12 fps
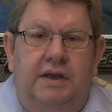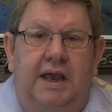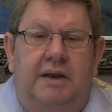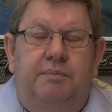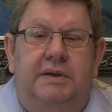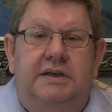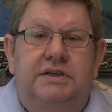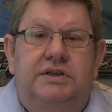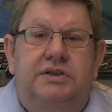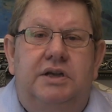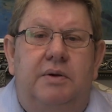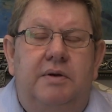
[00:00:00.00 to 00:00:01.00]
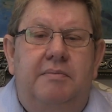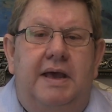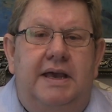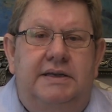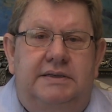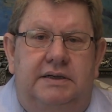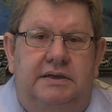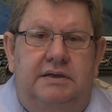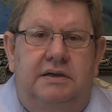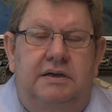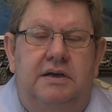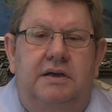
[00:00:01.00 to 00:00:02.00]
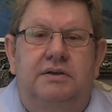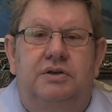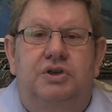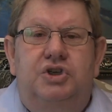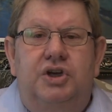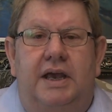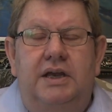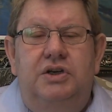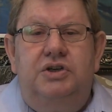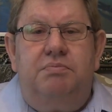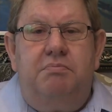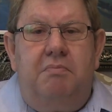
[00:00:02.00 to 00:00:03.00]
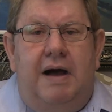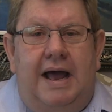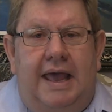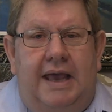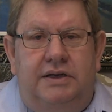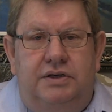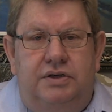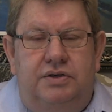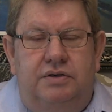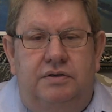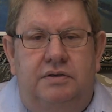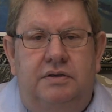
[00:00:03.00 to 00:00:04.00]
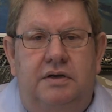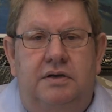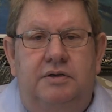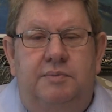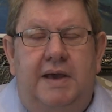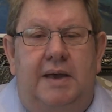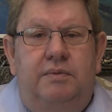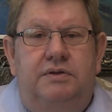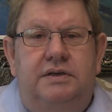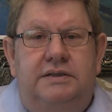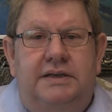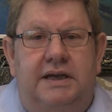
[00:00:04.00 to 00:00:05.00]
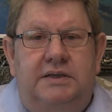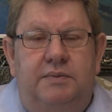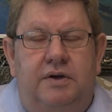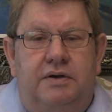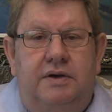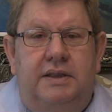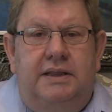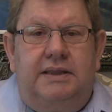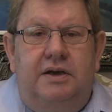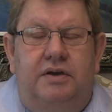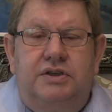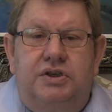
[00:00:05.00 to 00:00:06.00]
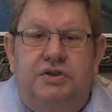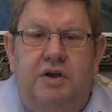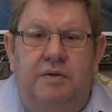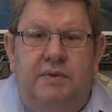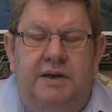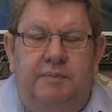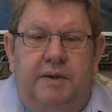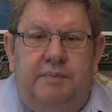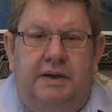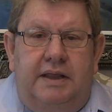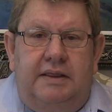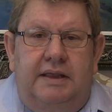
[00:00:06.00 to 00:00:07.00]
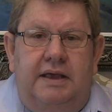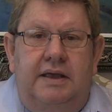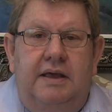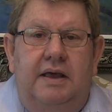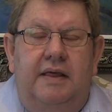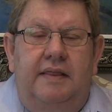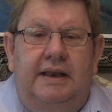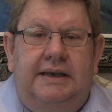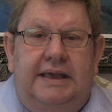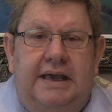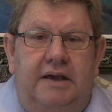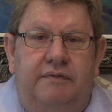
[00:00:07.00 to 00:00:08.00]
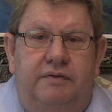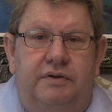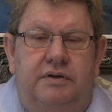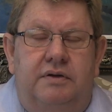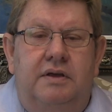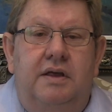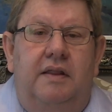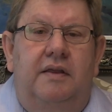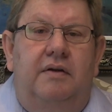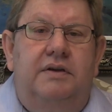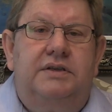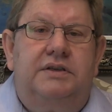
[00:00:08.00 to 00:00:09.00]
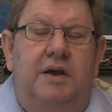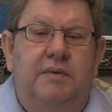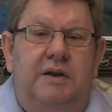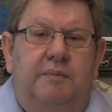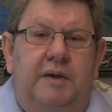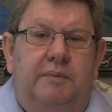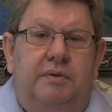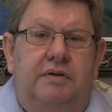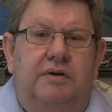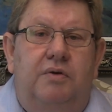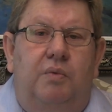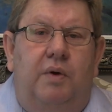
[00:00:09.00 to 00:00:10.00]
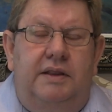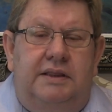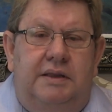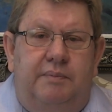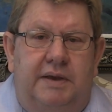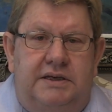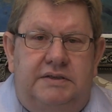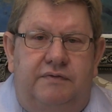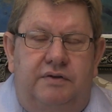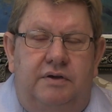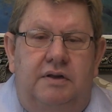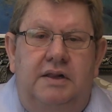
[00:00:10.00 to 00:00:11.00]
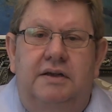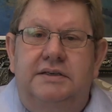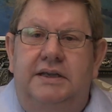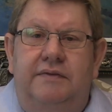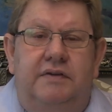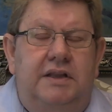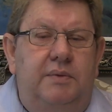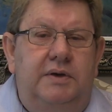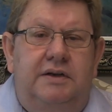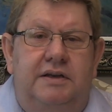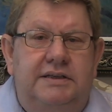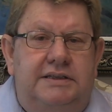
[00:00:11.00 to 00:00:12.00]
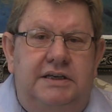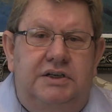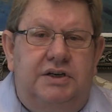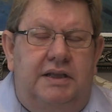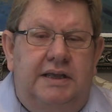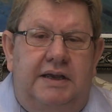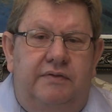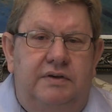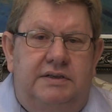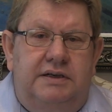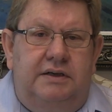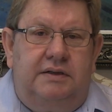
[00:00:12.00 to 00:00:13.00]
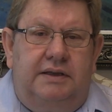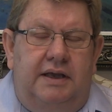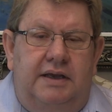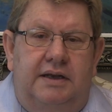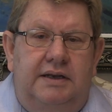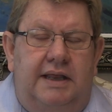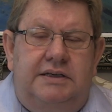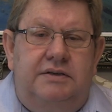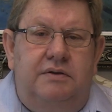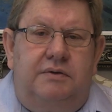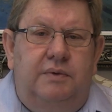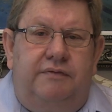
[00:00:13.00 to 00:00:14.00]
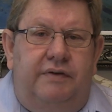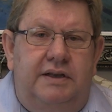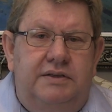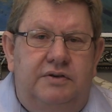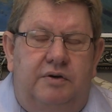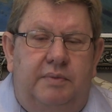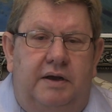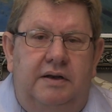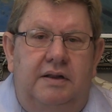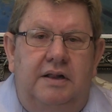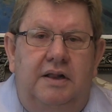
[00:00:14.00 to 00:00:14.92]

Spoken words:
had been so amazing to change my attitude, to be able to say to me, Andre, that there are so many people out there that care for you. There are so many people who want the best for you. So even though we don't see each other every single day, and that's not what friends are about,